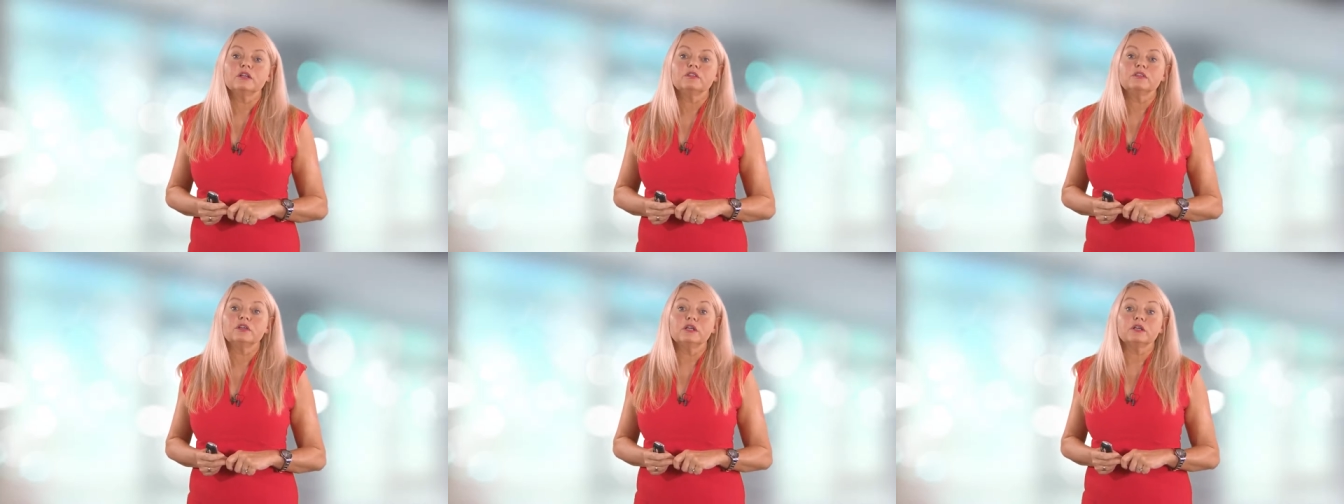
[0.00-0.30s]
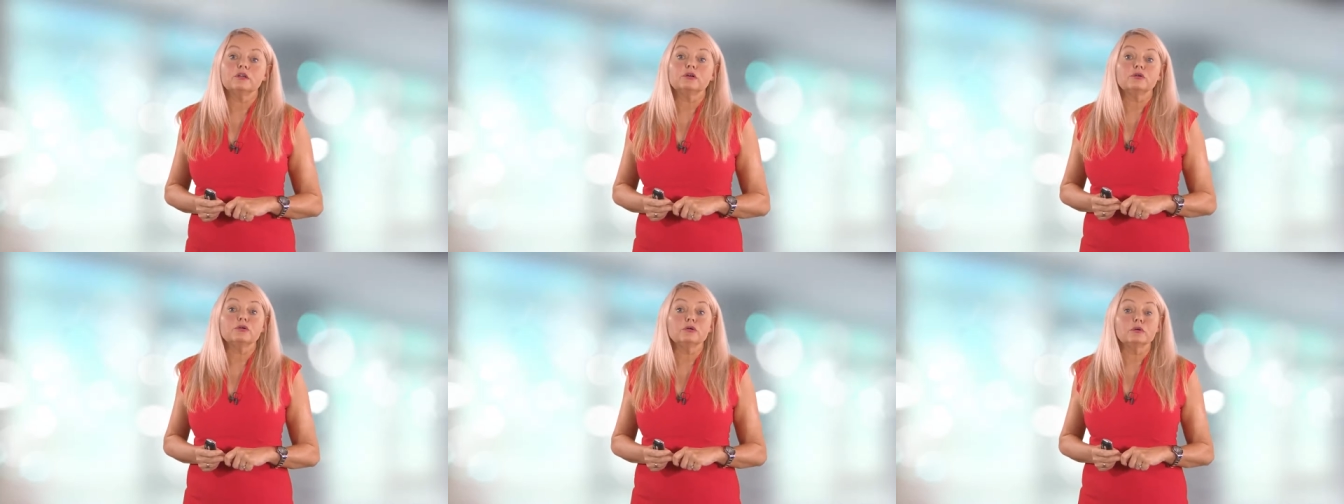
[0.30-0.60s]
that
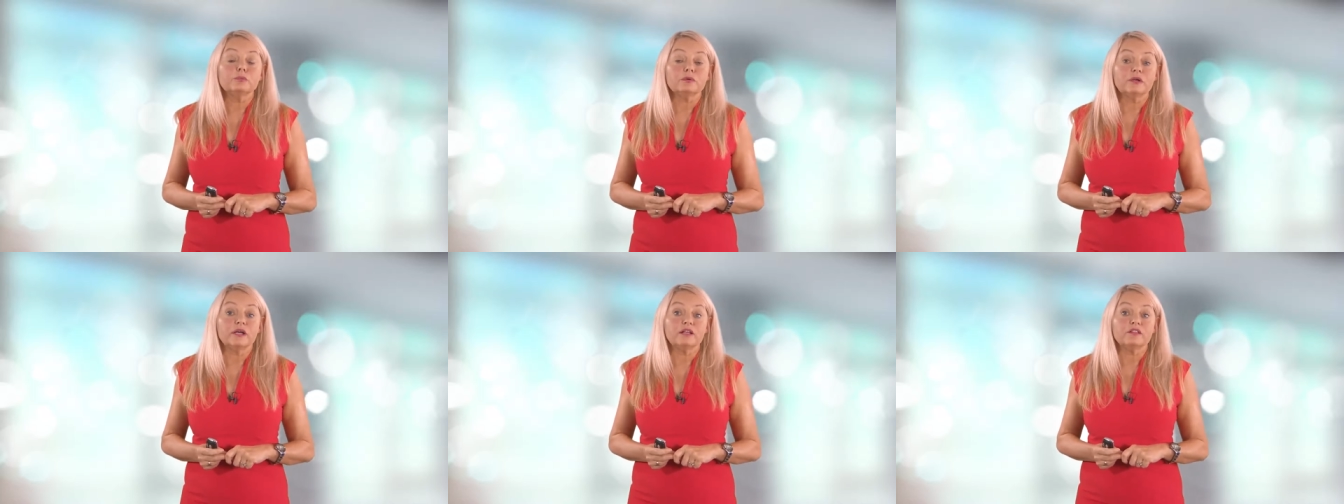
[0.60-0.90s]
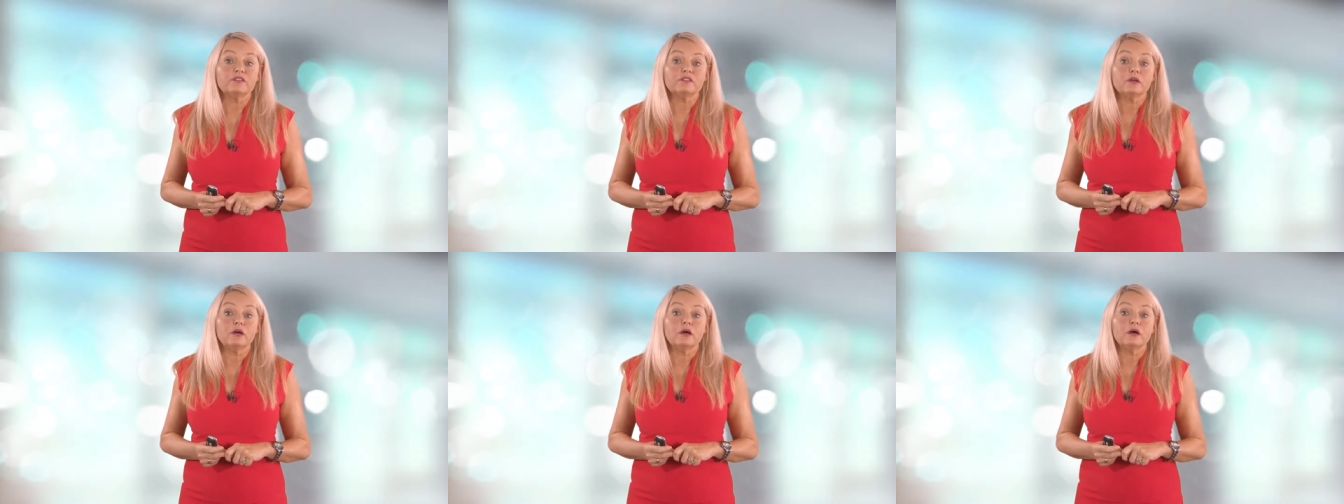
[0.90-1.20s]

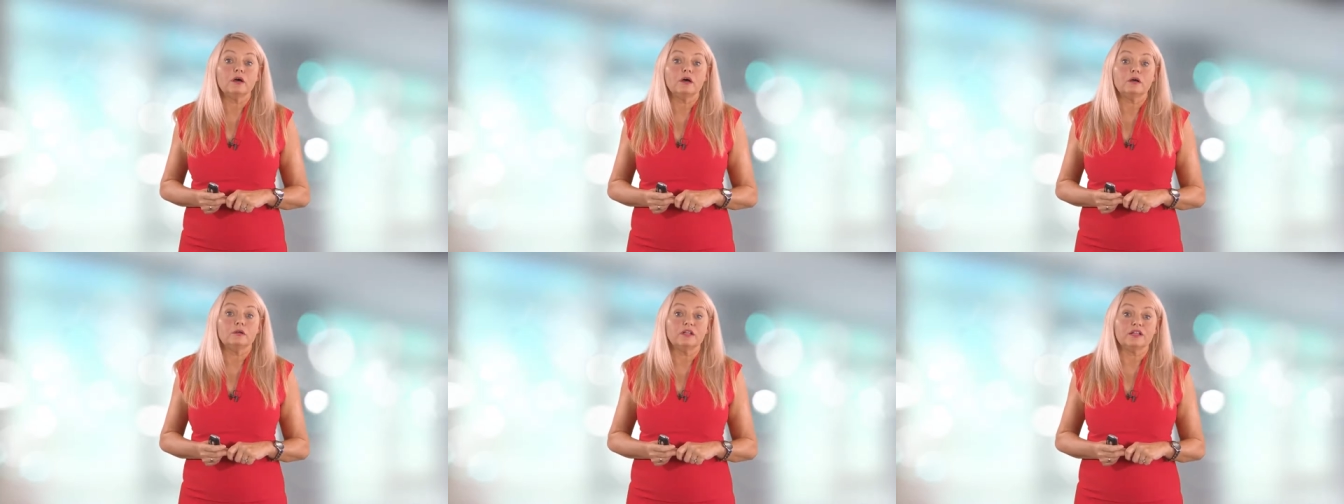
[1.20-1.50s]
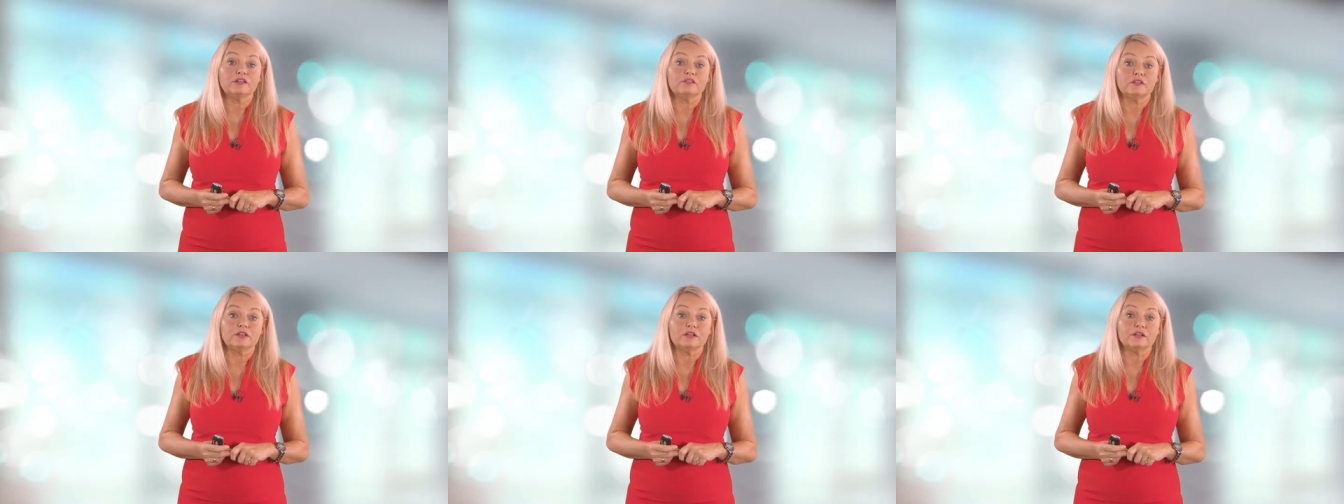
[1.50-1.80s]
incorporates
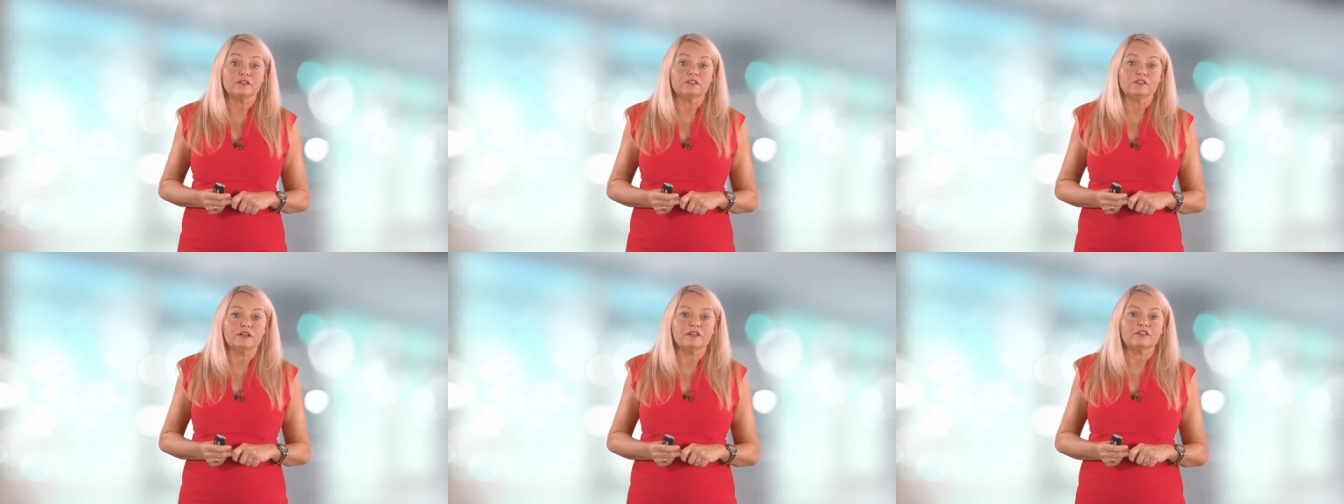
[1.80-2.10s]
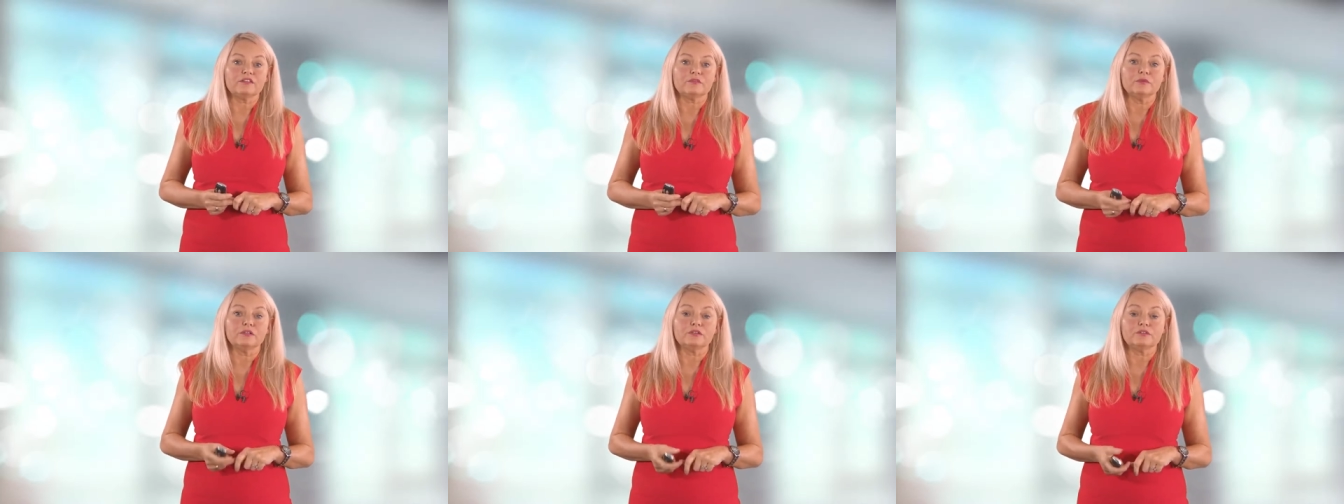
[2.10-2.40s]
holistic
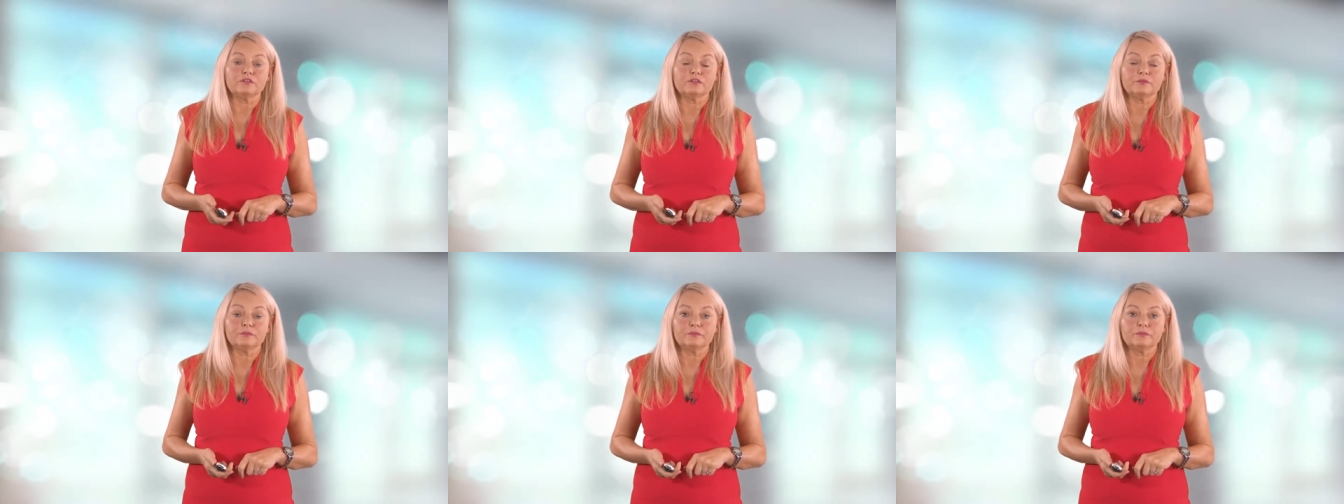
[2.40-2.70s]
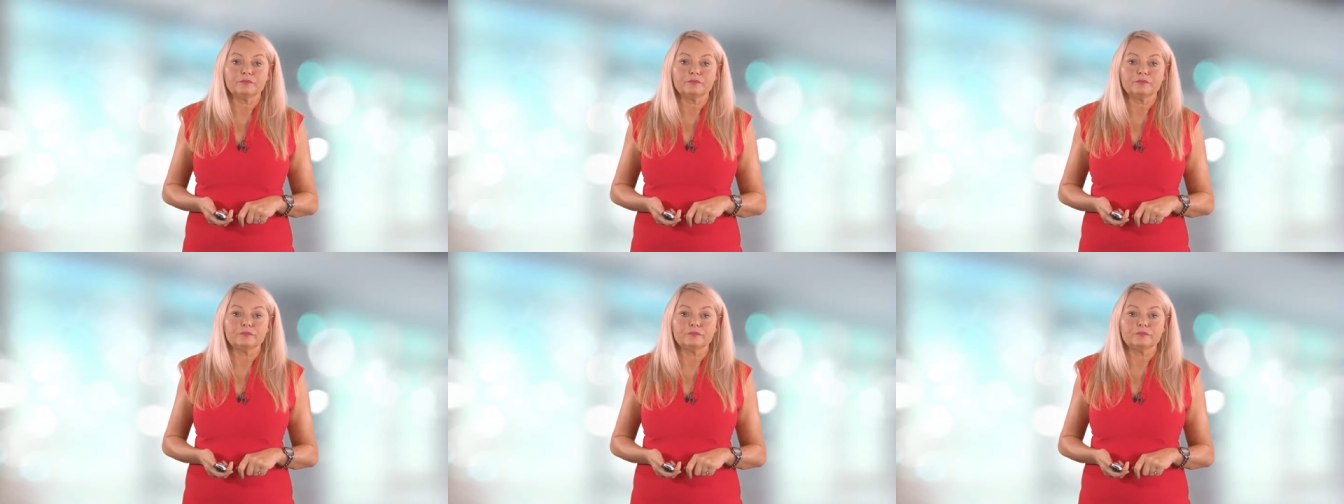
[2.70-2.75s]
assessment.